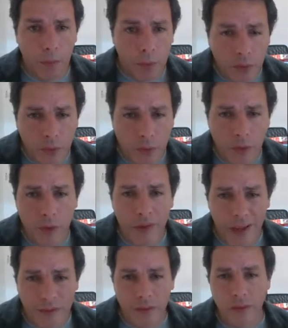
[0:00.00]
possible
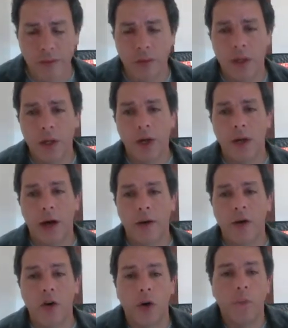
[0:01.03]
events
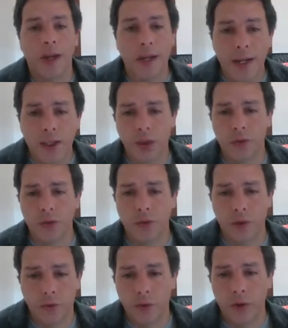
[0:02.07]
are combinations
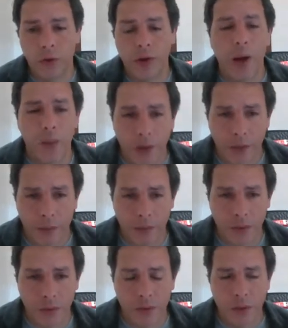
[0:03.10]
of
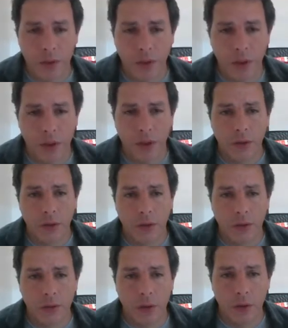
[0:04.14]
outcomes.
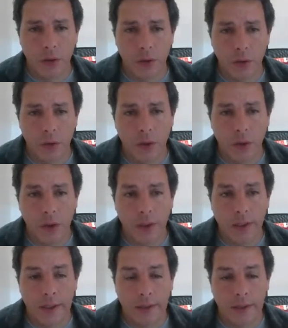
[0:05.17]
So,
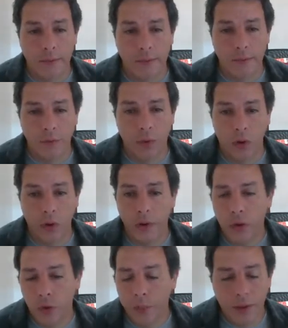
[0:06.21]
or it
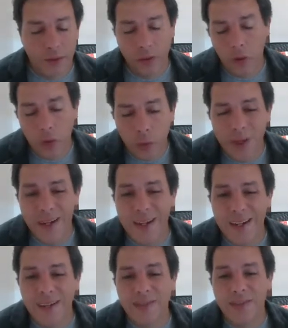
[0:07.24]
could be
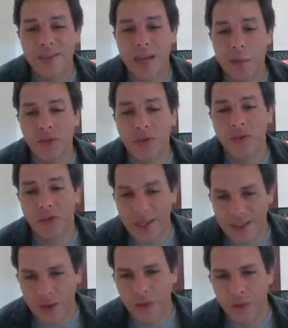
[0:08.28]
any
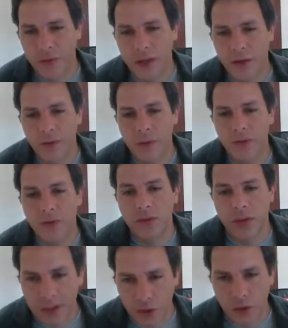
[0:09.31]
subset of that
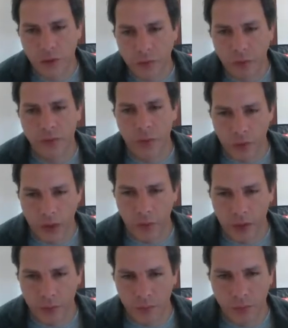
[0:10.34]
set of possible
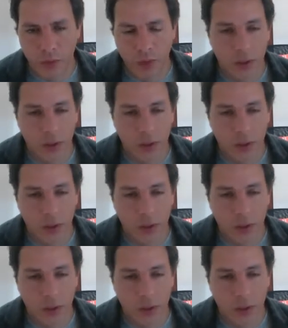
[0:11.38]
outcomes.